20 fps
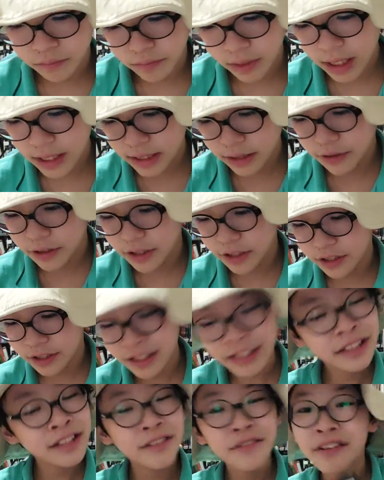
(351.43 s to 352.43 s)
that's how it is.
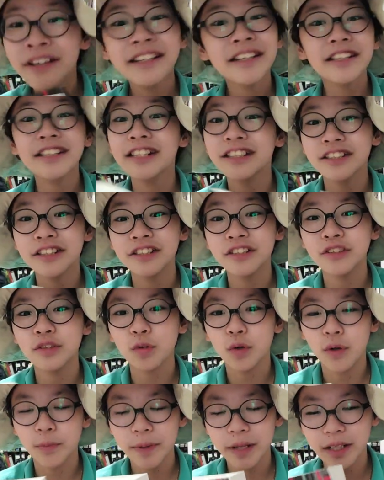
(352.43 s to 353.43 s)
This is a really touching
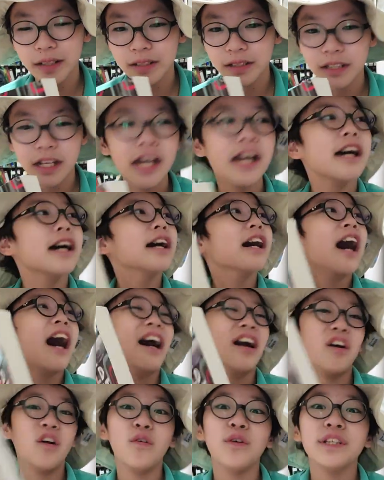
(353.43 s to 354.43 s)
story because
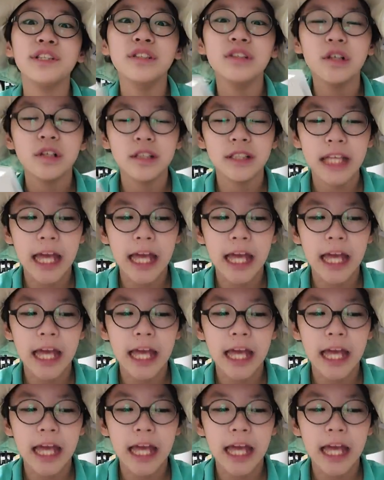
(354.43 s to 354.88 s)
I always thought